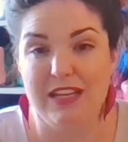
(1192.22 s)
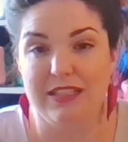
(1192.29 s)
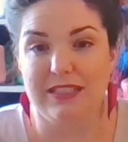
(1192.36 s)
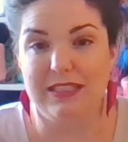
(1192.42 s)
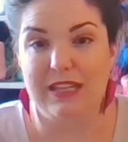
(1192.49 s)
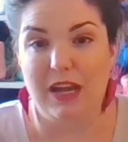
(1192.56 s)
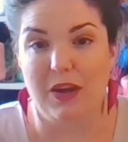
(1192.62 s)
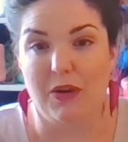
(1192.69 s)

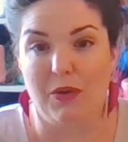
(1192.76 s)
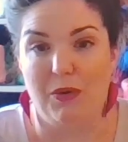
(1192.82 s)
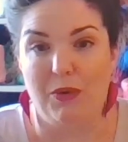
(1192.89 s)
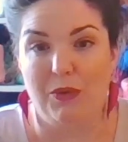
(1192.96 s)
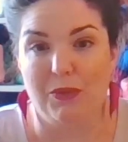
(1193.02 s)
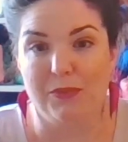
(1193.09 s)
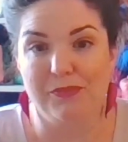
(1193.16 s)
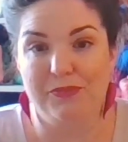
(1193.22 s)

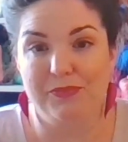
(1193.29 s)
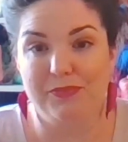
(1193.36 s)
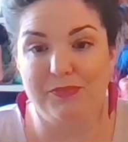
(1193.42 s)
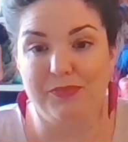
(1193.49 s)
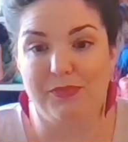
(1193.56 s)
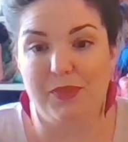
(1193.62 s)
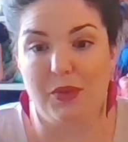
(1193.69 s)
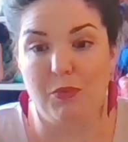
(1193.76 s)
So
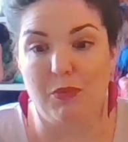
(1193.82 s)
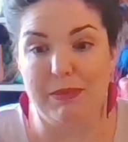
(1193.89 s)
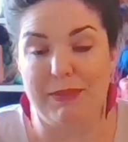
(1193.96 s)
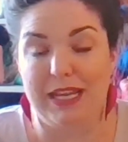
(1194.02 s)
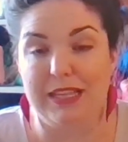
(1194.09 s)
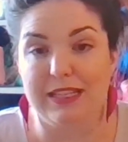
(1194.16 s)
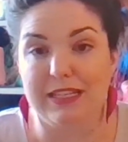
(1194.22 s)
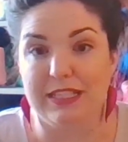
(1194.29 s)
we
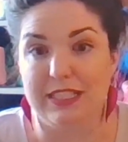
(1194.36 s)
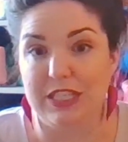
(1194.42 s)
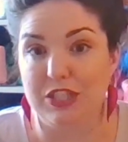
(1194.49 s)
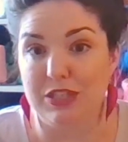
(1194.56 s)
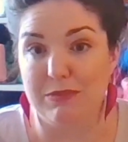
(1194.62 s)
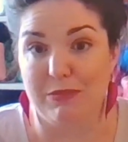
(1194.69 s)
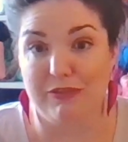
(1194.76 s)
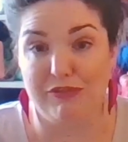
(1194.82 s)
made the
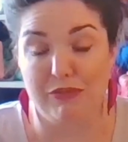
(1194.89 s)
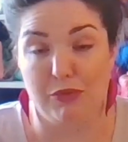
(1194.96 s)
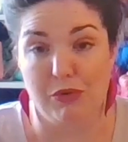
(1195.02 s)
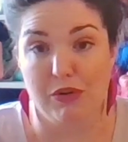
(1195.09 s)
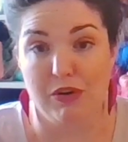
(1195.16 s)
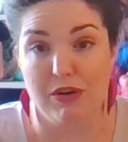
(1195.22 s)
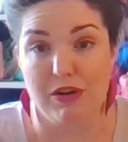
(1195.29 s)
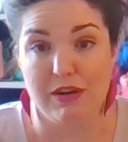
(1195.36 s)
decision
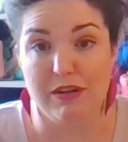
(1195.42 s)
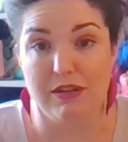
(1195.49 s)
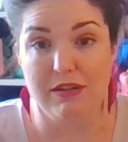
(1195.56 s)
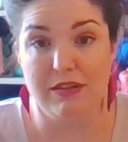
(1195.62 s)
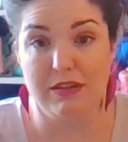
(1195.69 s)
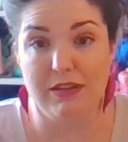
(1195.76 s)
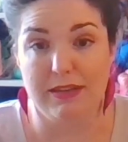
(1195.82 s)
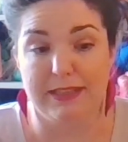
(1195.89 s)
before
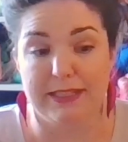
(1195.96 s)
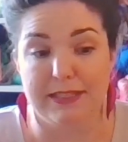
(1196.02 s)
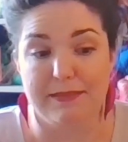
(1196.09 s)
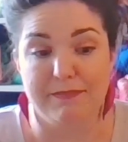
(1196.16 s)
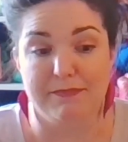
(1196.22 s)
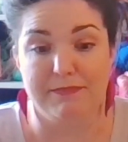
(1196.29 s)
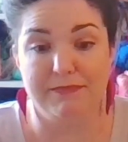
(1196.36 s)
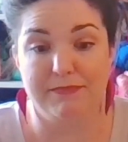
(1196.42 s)

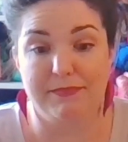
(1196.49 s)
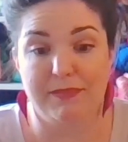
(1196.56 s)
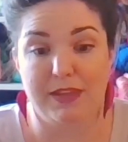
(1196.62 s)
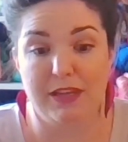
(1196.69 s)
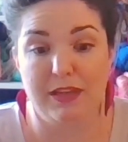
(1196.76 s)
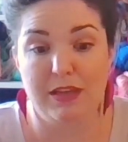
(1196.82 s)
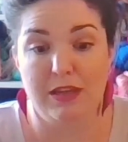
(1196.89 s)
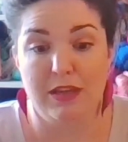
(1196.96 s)

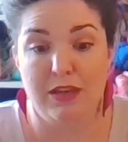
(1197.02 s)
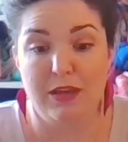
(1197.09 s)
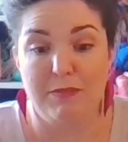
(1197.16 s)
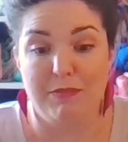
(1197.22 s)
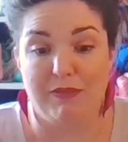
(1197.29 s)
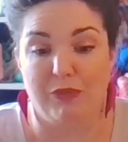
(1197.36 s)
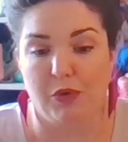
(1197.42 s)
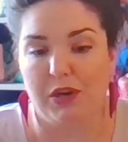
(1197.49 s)

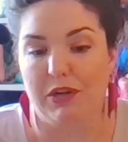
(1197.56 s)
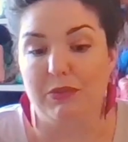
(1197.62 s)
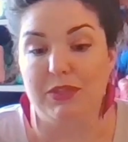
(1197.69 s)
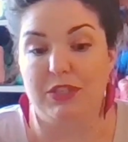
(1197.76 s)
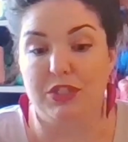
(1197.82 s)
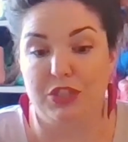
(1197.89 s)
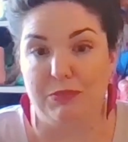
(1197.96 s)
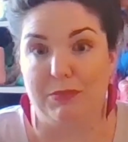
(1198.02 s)
it
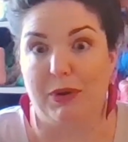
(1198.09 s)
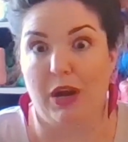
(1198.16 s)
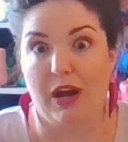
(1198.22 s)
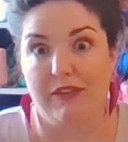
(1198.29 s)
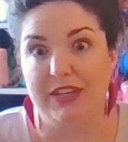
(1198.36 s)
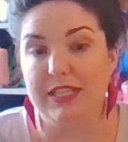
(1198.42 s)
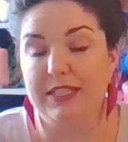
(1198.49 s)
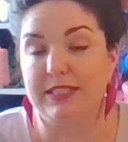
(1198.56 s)
was super
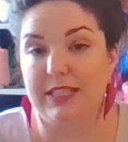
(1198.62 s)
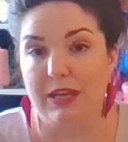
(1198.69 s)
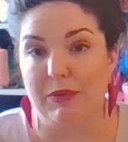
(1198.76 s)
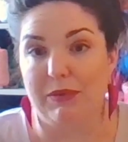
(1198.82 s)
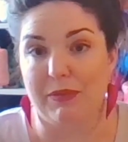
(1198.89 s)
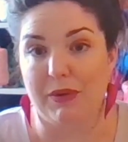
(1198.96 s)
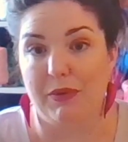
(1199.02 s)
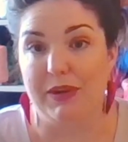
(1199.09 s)
obvious that we
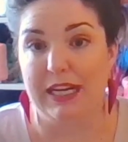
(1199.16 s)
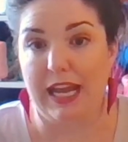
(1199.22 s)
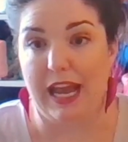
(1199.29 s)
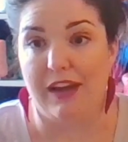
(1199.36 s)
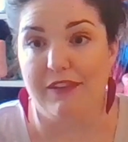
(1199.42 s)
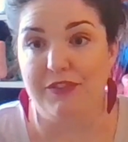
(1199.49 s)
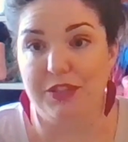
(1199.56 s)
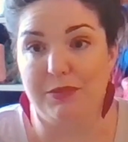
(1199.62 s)
were going to
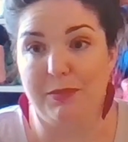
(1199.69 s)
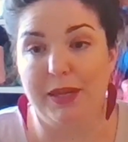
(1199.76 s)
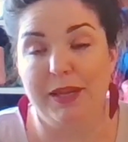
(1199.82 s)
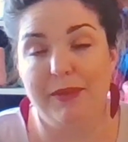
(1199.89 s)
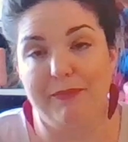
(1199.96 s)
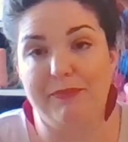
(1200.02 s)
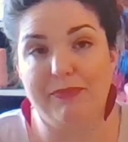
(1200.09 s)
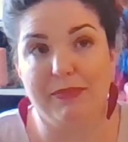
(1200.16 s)
have to, but
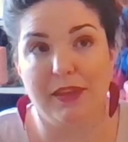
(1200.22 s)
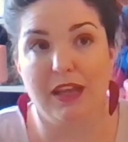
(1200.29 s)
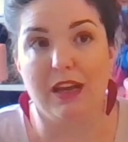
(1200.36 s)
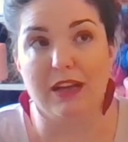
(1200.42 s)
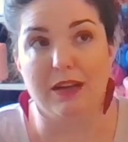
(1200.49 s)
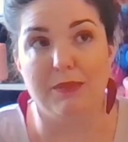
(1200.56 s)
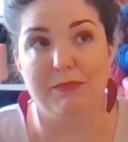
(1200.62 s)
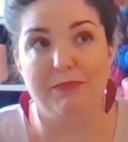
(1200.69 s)

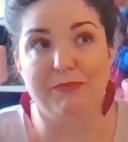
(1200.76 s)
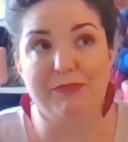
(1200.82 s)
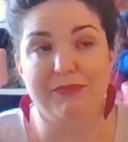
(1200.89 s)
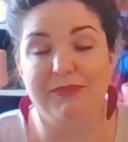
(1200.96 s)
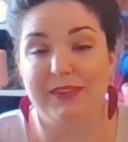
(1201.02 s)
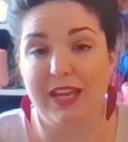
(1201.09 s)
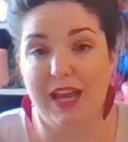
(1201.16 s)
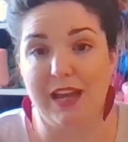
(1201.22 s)

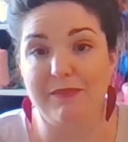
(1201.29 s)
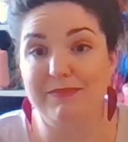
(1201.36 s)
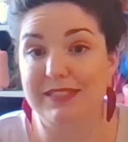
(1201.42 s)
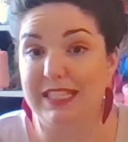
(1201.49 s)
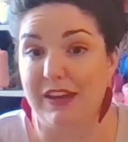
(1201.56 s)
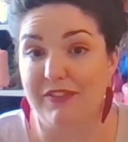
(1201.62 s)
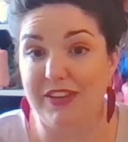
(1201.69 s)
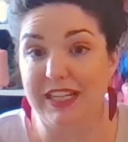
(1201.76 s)
yeah,
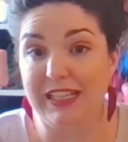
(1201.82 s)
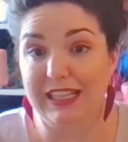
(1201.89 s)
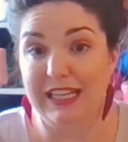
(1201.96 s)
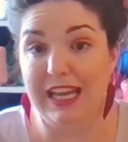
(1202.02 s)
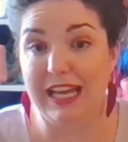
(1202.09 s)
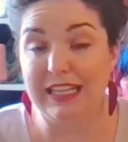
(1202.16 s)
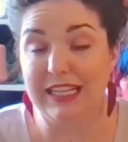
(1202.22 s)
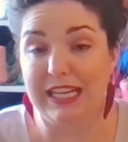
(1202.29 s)
definitely
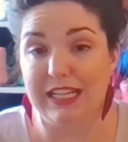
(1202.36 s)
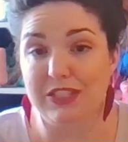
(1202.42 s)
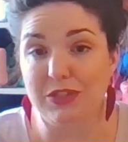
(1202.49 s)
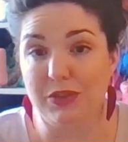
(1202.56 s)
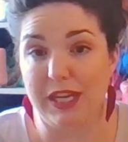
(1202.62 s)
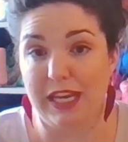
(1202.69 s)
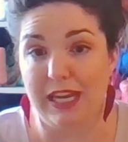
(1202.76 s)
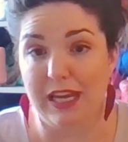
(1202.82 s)
had to cancel
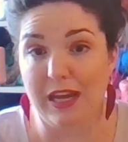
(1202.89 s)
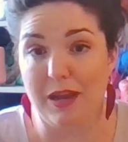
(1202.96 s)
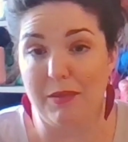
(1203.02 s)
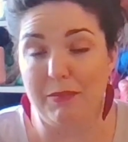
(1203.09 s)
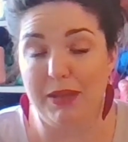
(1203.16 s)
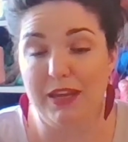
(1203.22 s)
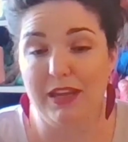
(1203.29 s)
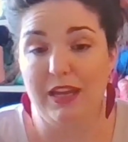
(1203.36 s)
camp.
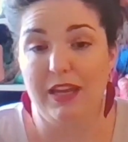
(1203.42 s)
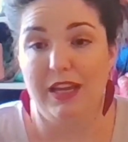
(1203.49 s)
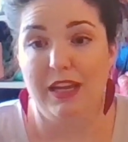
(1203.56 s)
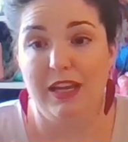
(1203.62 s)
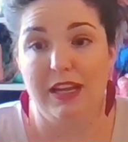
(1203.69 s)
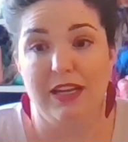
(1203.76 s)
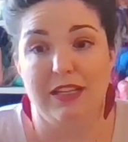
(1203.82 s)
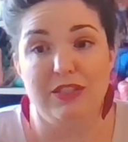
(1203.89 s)

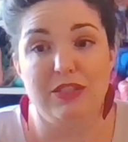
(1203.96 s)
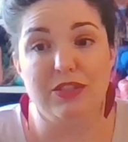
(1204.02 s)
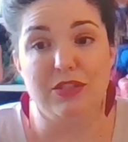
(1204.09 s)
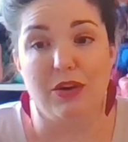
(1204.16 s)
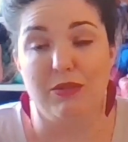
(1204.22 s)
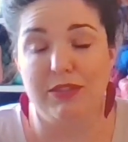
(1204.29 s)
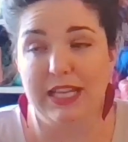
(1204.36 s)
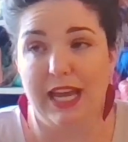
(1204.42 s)

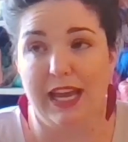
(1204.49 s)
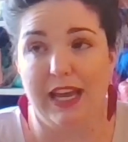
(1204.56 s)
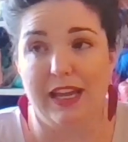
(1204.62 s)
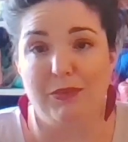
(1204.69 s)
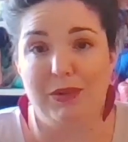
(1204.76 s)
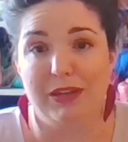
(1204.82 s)
So sad.